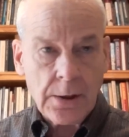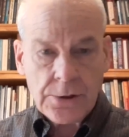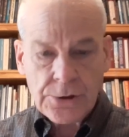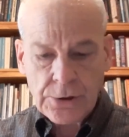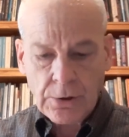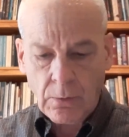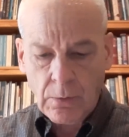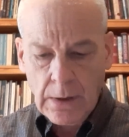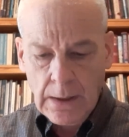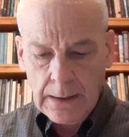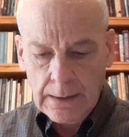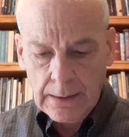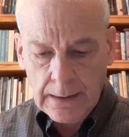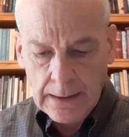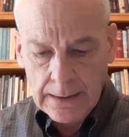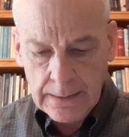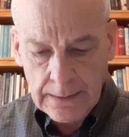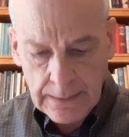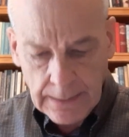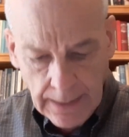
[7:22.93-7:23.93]
So,
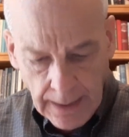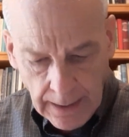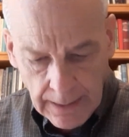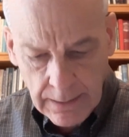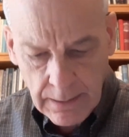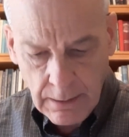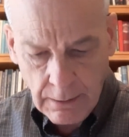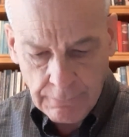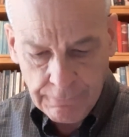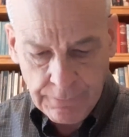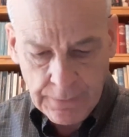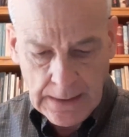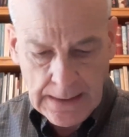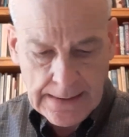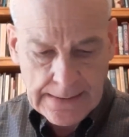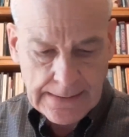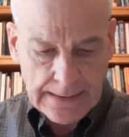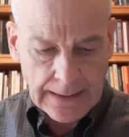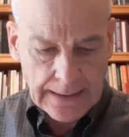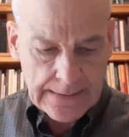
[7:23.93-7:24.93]
in none of
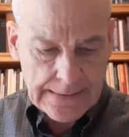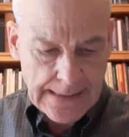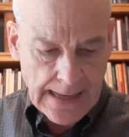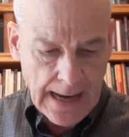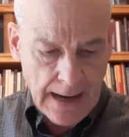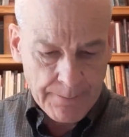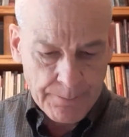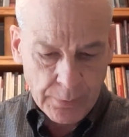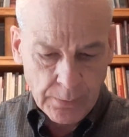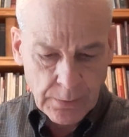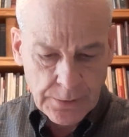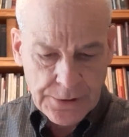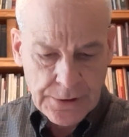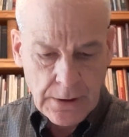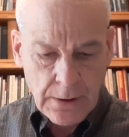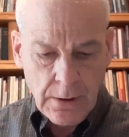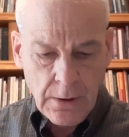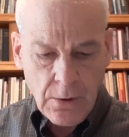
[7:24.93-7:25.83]
these examples,